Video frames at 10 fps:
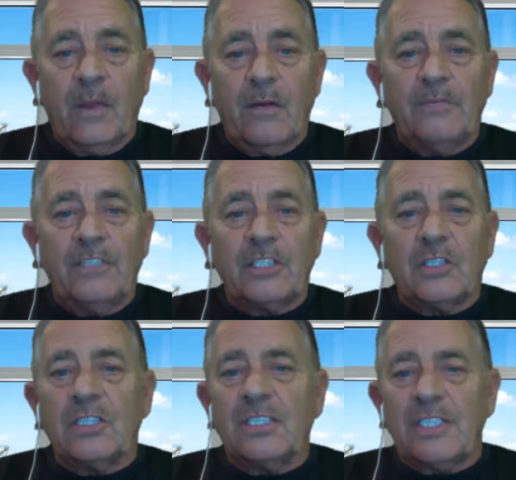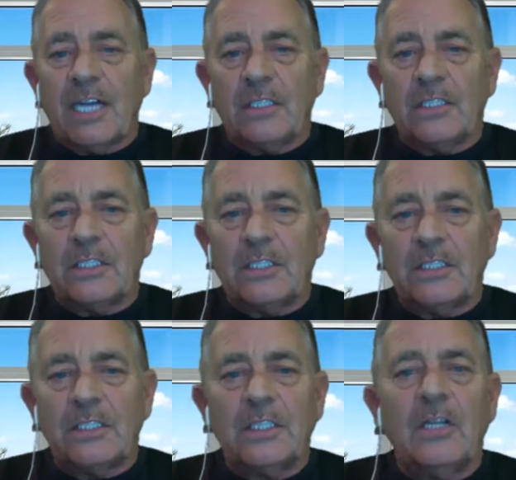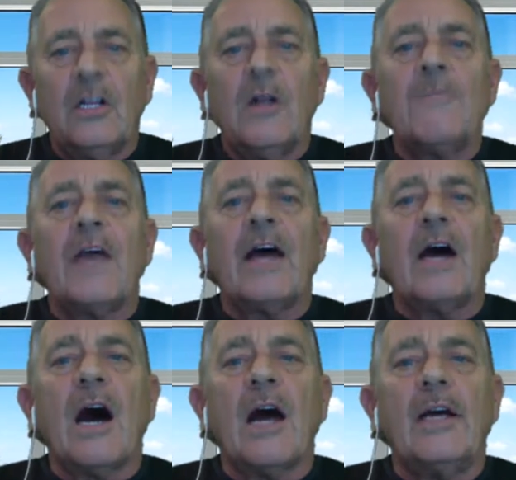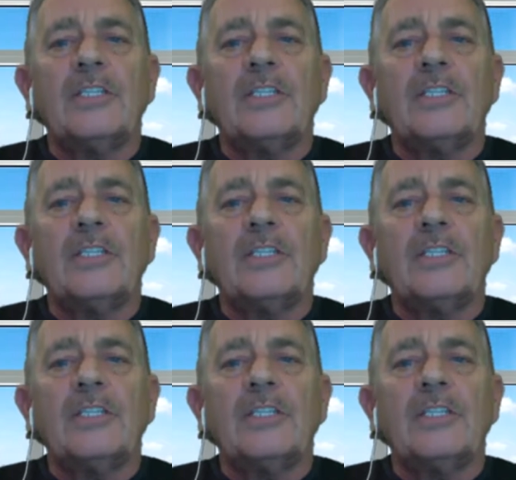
Physical intelligence at a higher